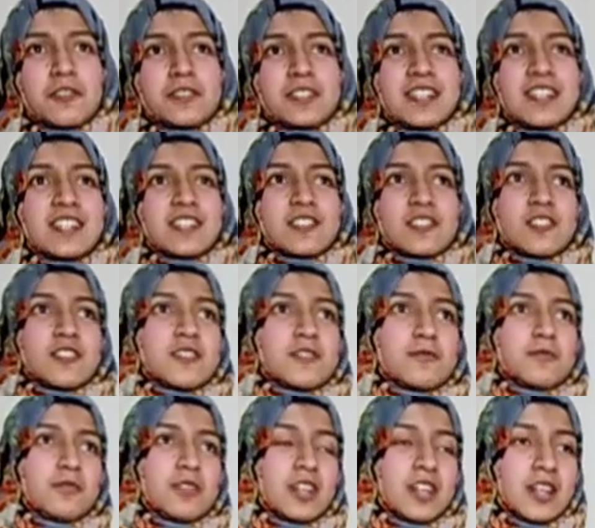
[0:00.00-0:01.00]
teachers
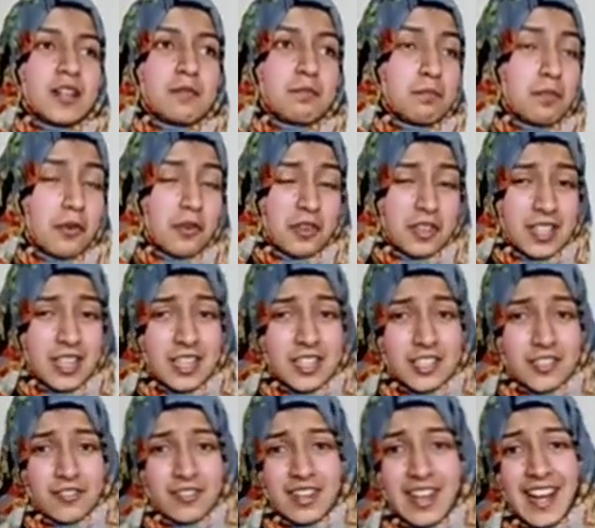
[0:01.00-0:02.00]
were born at a
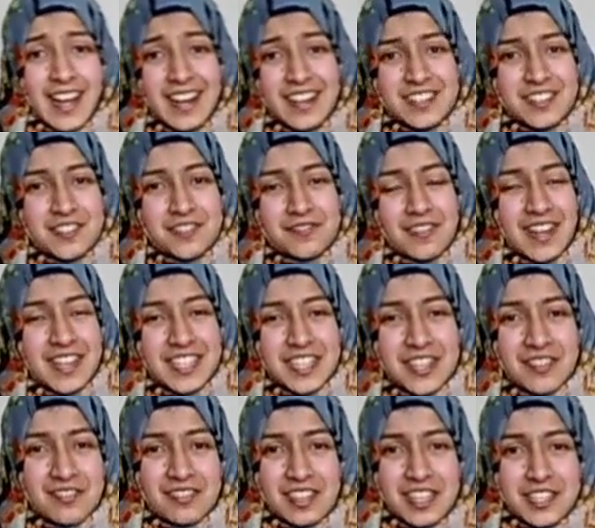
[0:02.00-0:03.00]
different age and find
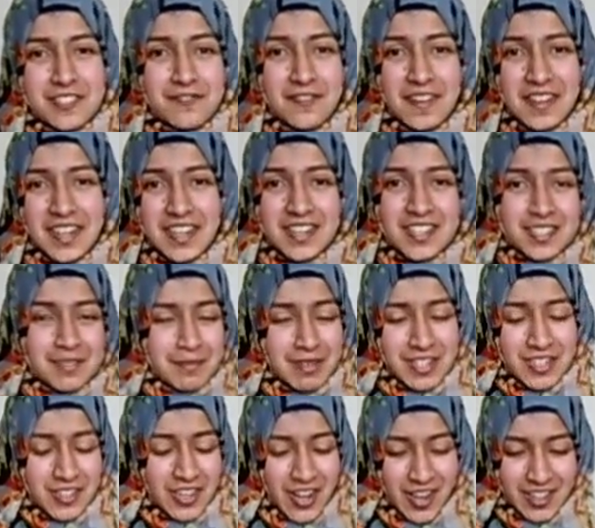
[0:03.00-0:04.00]
different things funny doesn't mean
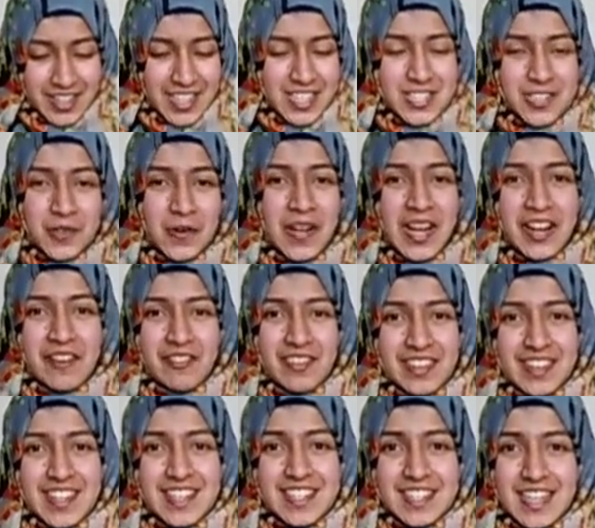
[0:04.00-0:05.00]
you can't enjoy
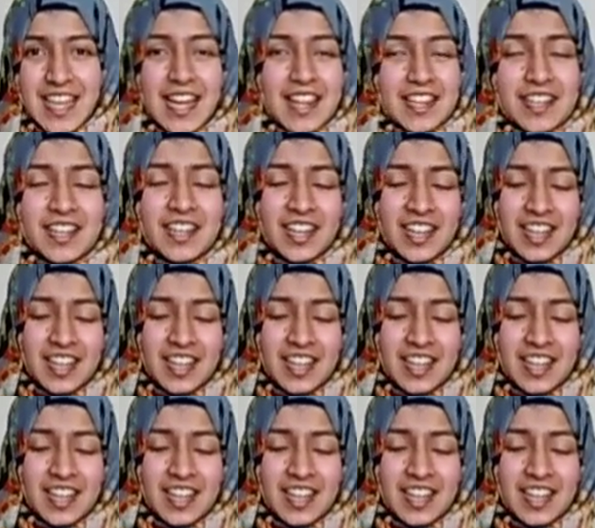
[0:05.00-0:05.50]
everything together.